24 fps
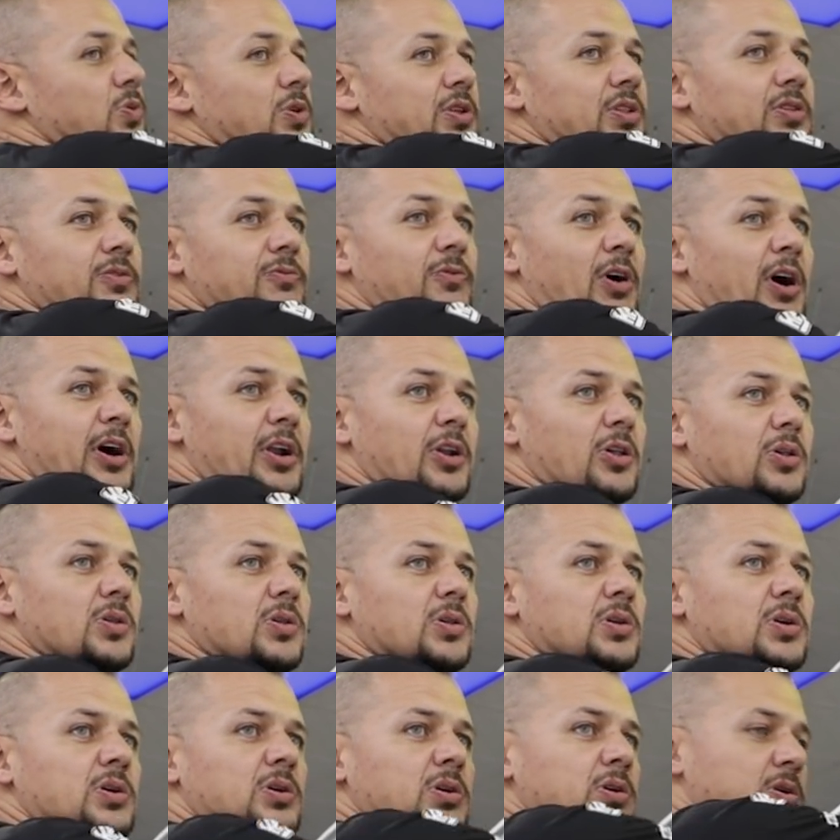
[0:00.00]
with
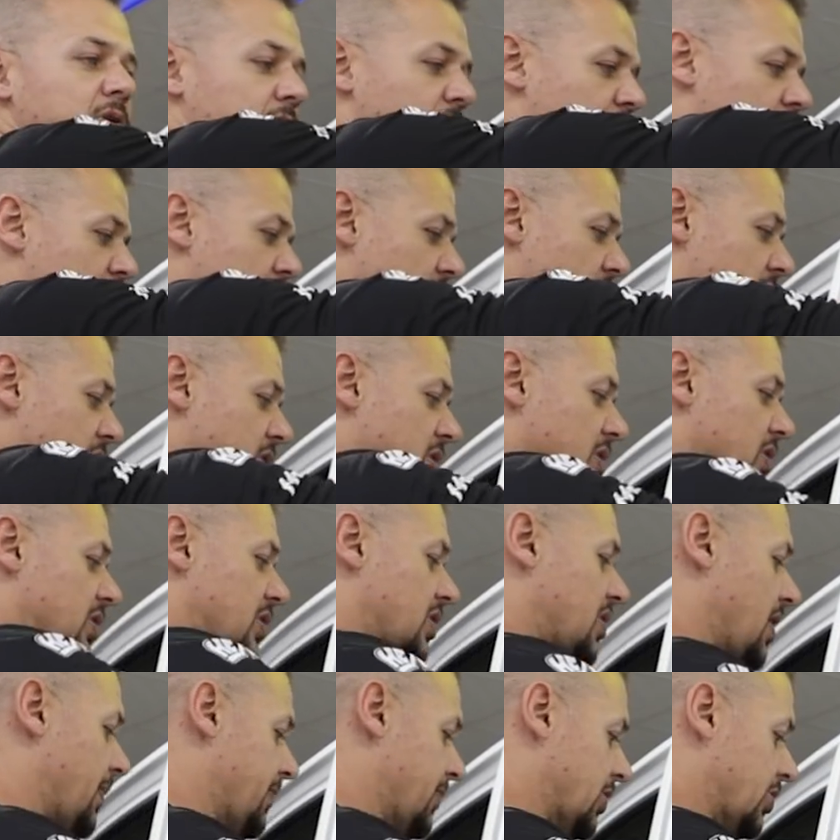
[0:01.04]
vinyl
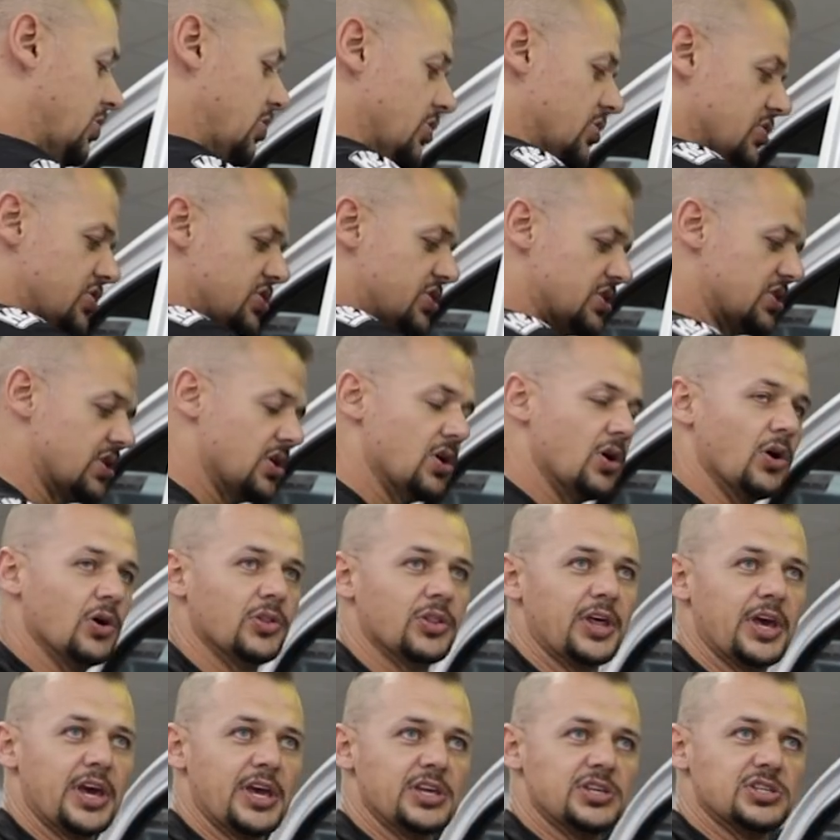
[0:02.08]
coming loose
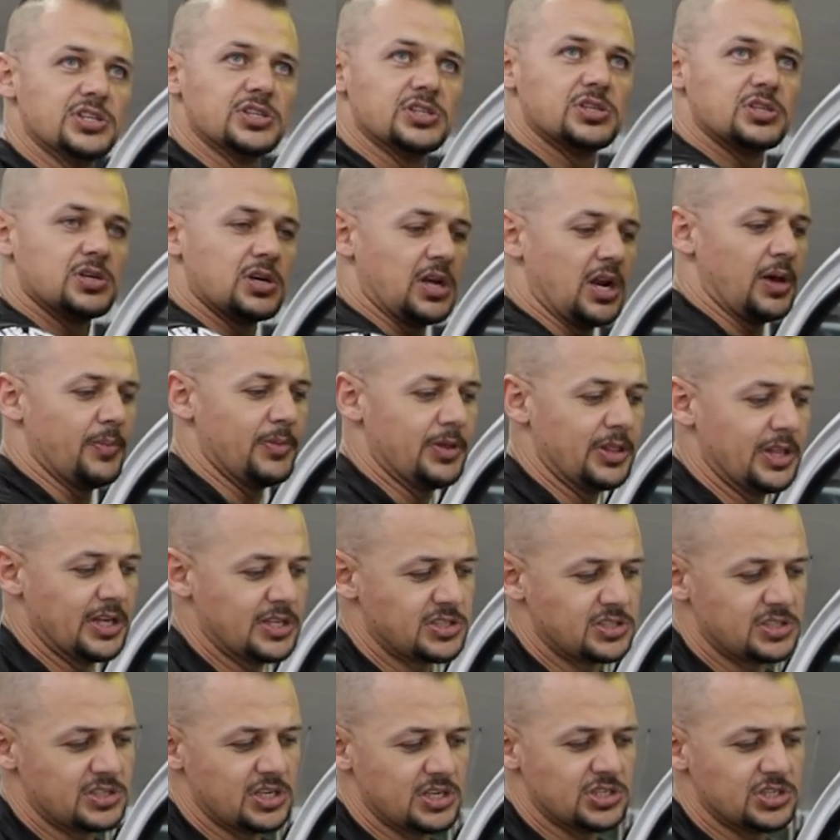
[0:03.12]
on the edges. And I mean,
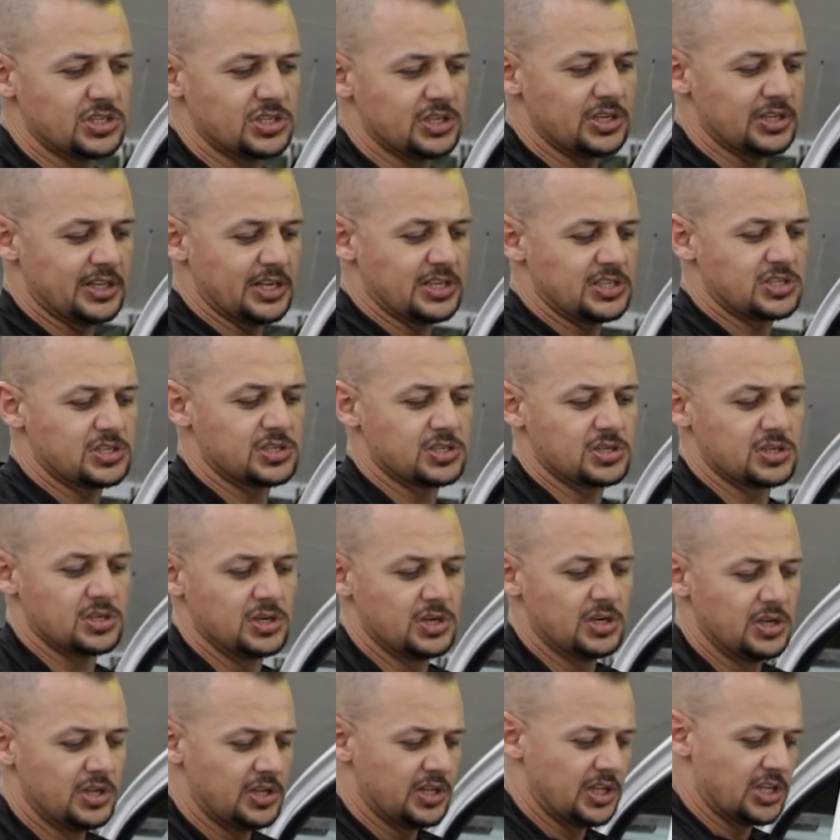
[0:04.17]
that's
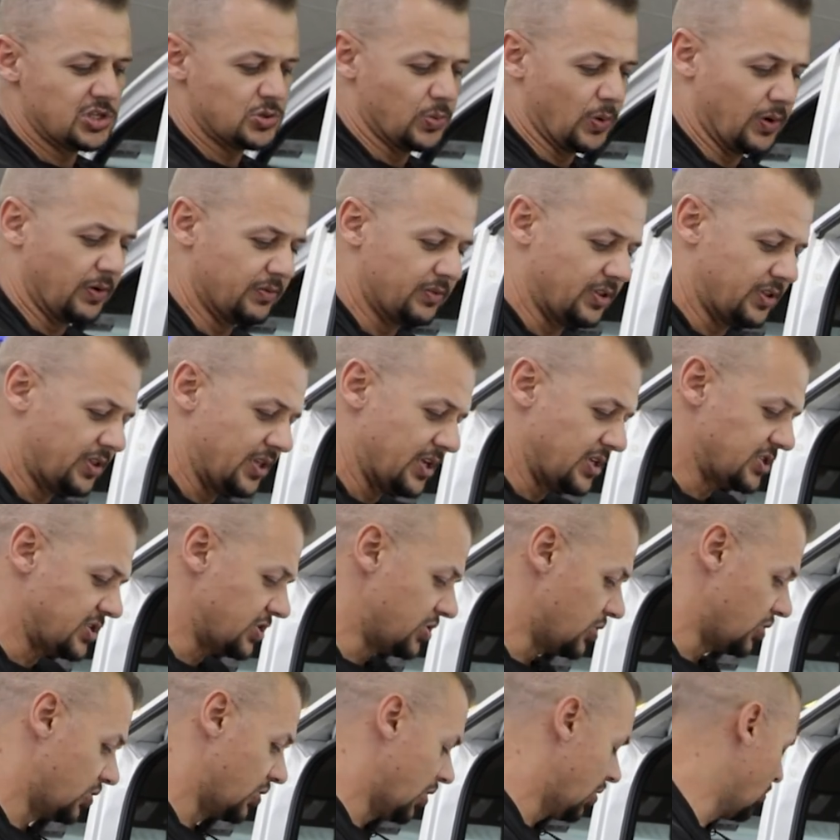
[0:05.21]
one of the things that
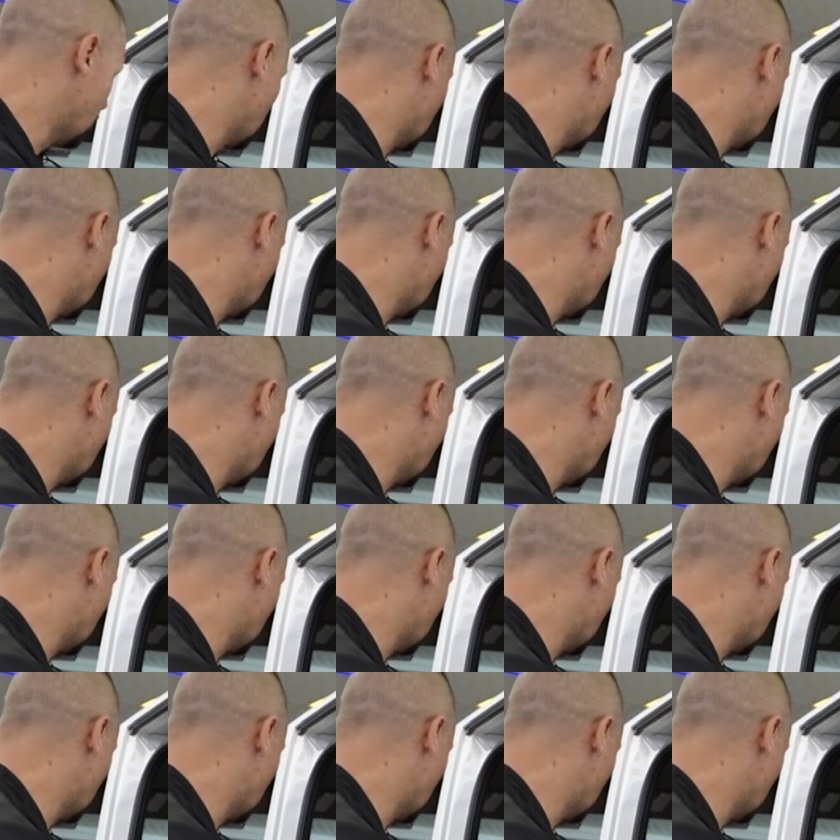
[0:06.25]
you don't